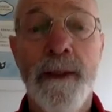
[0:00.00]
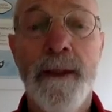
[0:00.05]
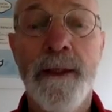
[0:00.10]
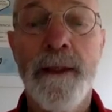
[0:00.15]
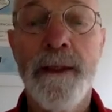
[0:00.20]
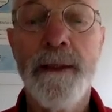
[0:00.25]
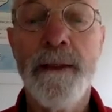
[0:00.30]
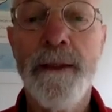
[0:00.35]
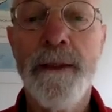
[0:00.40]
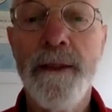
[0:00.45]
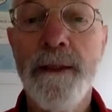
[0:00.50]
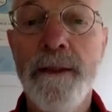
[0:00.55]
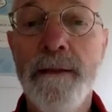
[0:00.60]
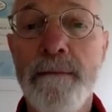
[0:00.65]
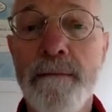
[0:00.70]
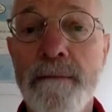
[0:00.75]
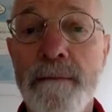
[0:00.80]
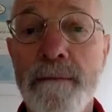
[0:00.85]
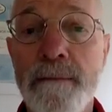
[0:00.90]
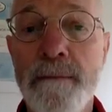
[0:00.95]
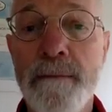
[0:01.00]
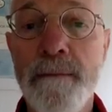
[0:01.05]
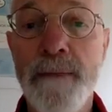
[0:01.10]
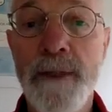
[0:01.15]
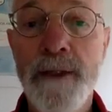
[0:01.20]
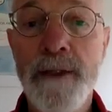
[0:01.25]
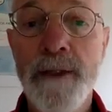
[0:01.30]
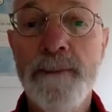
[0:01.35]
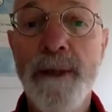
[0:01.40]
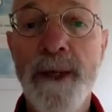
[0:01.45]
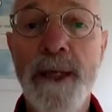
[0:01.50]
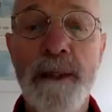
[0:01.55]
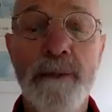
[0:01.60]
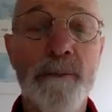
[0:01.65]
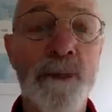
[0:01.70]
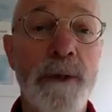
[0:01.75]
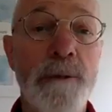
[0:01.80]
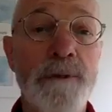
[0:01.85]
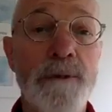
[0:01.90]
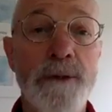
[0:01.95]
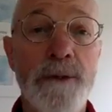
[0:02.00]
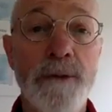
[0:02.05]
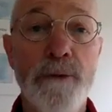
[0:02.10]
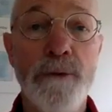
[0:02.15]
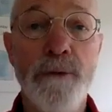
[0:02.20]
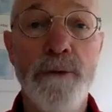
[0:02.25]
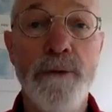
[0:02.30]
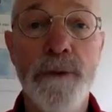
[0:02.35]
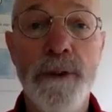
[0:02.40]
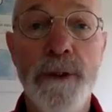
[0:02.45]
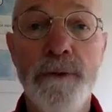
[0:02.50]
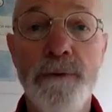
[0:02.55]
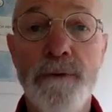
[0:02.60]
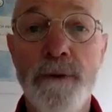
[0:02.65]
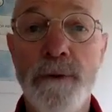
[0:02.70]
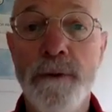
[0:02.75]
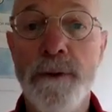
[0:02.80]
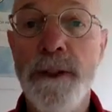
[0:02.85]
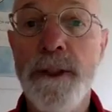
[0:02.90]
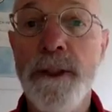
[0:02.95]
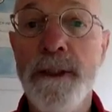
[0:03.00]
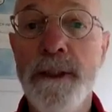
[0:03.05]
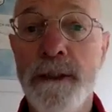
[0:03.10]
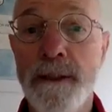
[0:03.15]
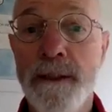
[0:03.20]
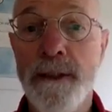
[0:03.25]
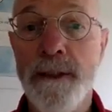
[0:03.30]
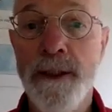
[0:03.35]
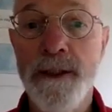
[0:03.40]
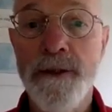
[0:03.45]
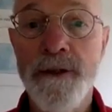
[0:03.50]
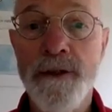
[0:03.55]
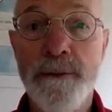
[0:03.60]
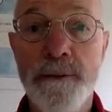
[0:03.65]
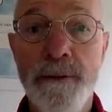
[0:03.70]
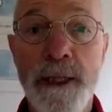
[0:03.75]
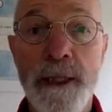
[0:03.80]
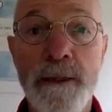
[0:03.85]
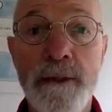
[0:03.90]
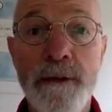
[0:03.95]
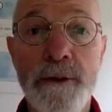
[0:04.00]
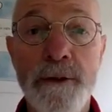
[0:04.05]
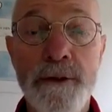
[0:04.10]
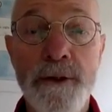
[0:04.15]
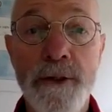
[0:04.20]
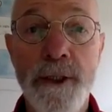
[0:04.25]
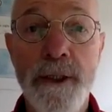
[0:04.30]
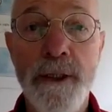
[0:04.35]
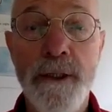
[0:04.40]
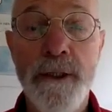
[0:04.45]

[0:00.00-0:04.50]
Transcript: And then at the back, perhaps if you're leaning against the back of the chair,